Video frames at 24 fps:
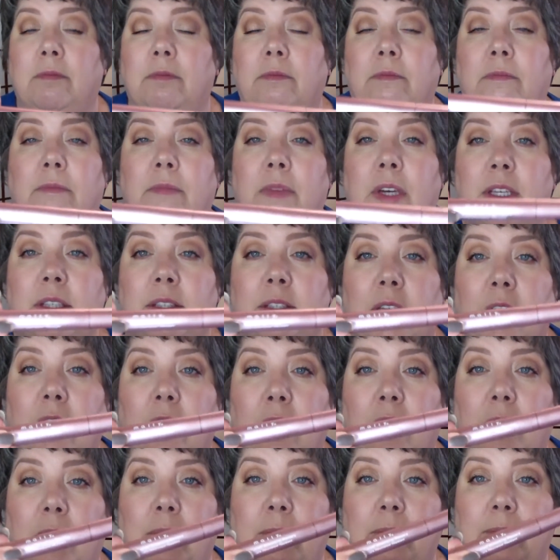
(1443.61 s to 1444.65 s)

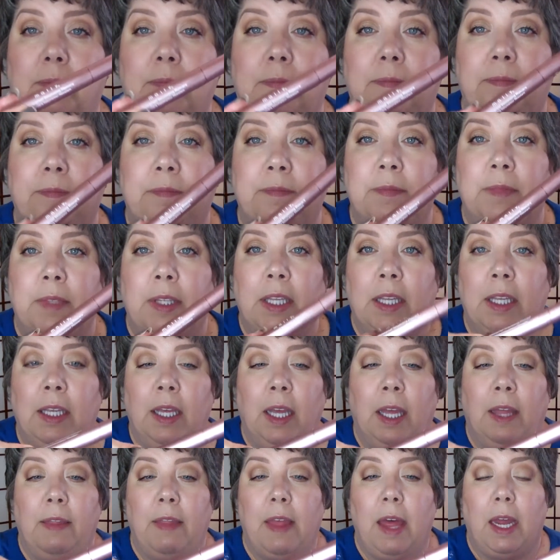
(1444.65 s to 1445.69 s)
mascara
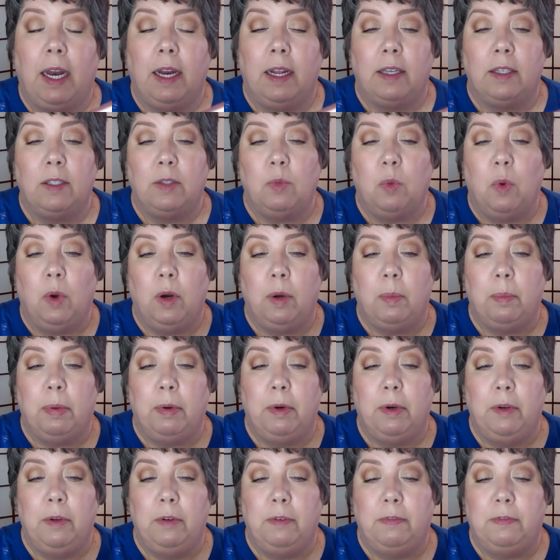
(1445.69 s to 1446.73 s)
that is
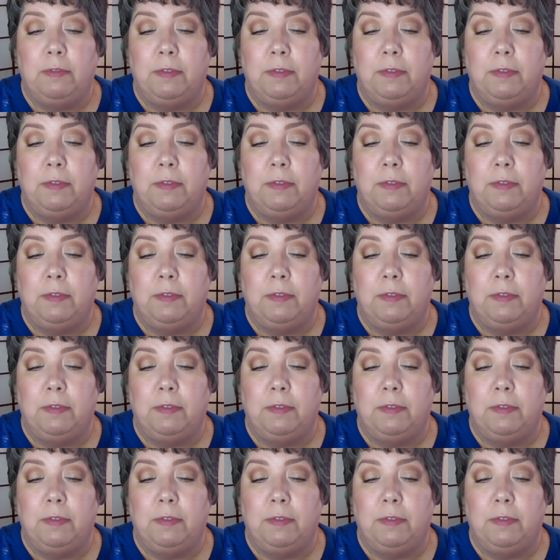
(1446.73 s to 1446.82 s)
waterproof,